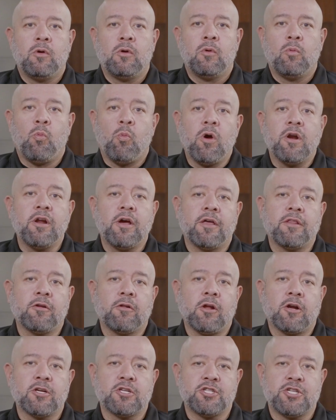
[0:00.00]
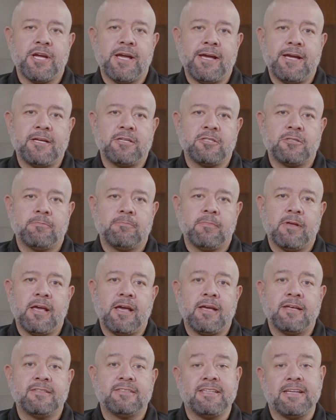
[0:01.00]
One other large change
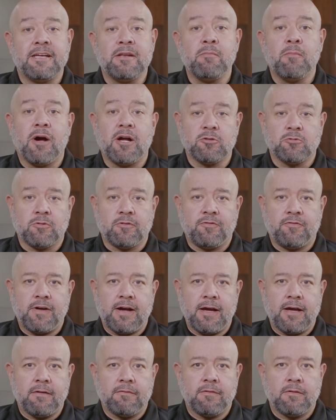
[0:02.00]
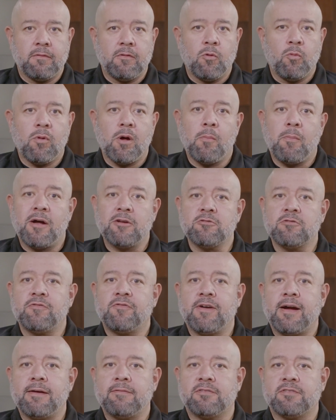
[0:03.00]
is in Module 5. While Module
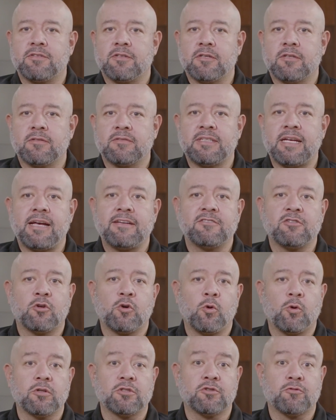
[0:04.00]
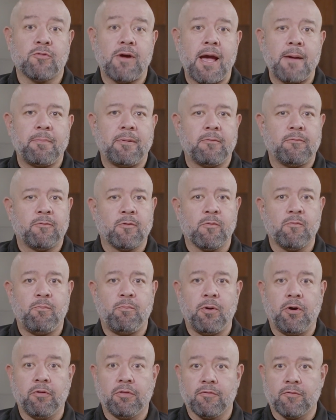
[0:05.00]
5 serves as the course wrap-up for
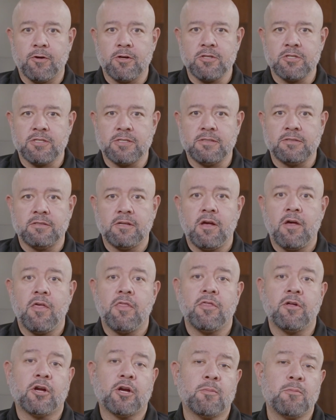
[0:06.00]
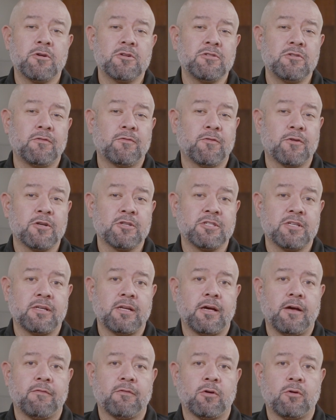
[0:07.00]
both versions, the commercial version
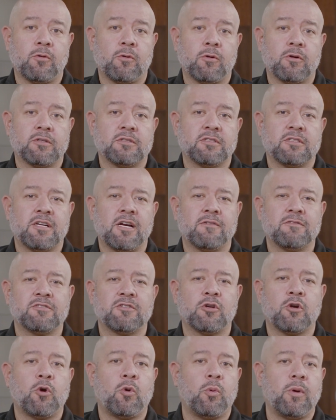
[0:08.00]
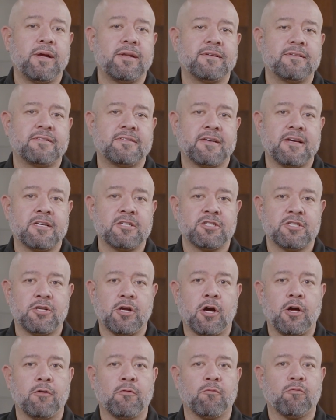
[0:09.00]
of the course covers a quick discussion
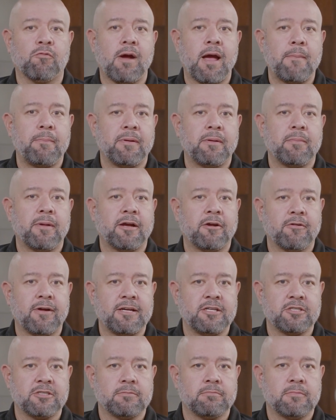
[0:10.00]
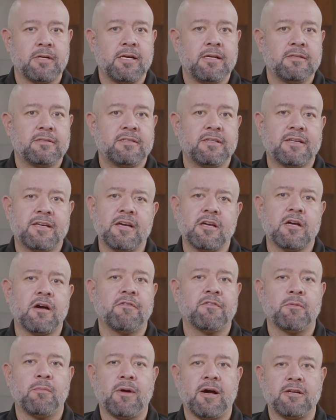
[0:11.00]
on rapid migration to kick off
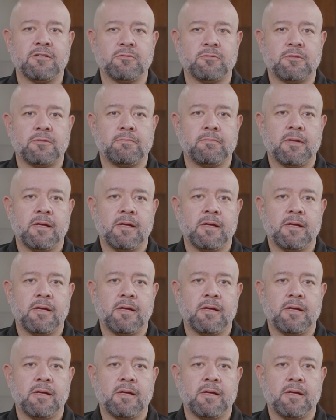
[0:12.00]
the module.